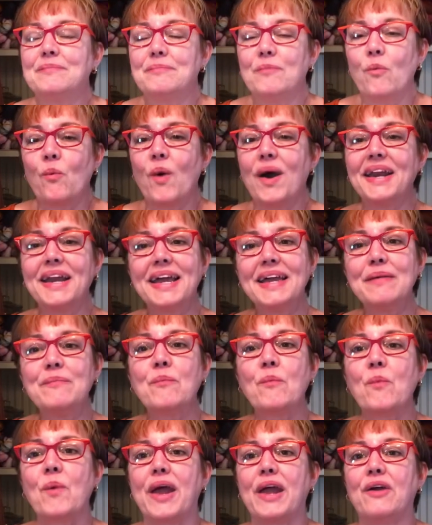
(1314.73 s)
What I
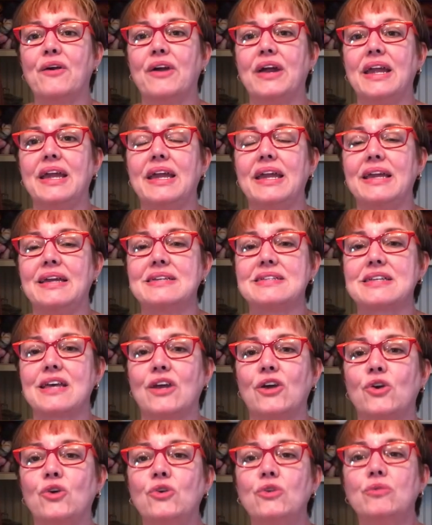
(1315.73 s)
am wearing is a
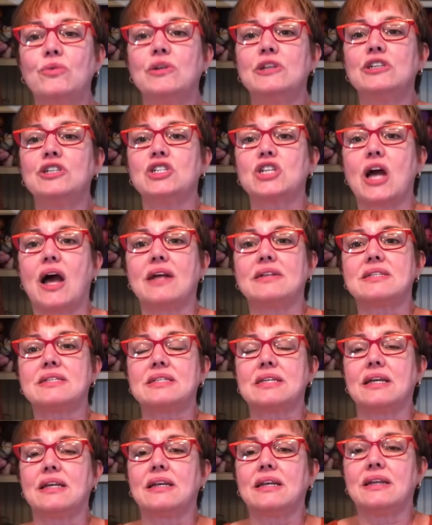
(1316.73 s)
Gudrun
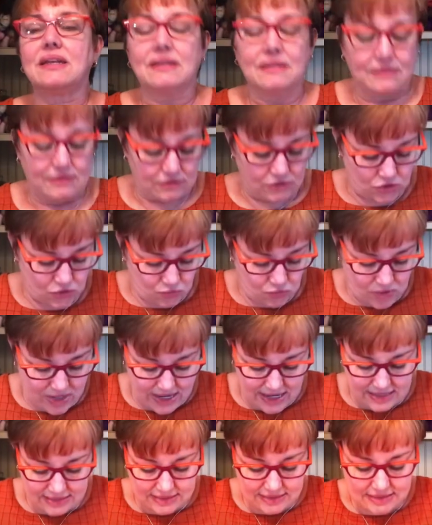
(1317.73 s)
Johnson
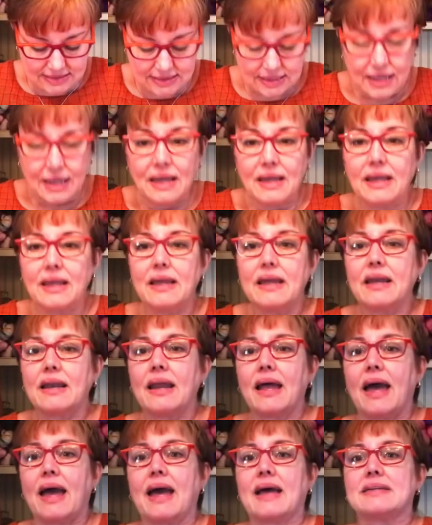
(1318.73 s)
dress. It
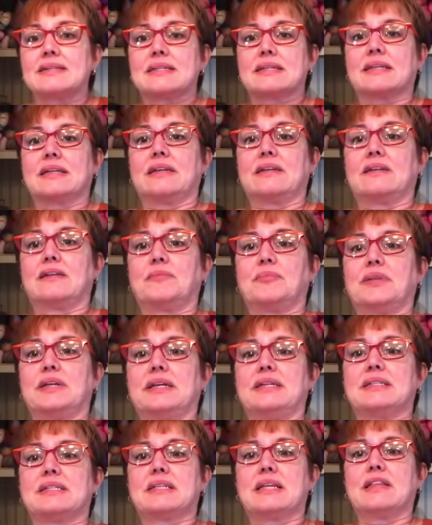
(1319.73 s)
has little
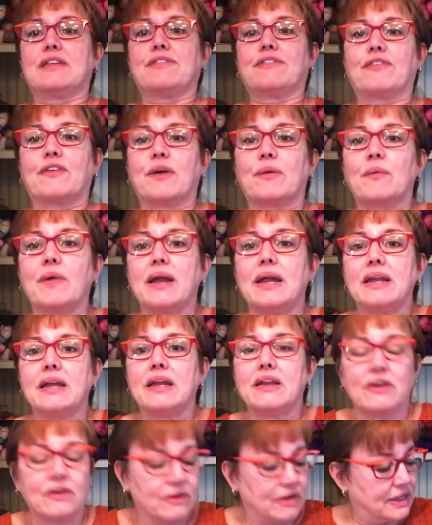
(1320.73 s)
pleats in the front right
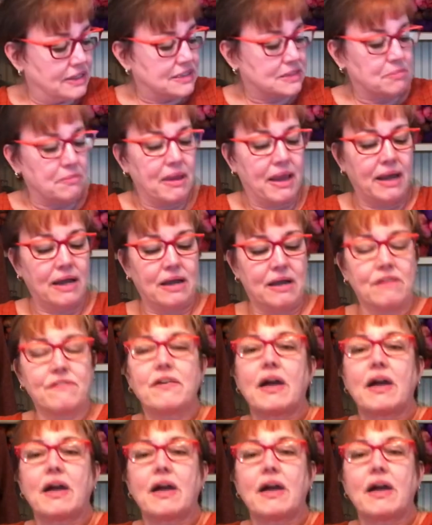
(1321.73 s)
here. It's made of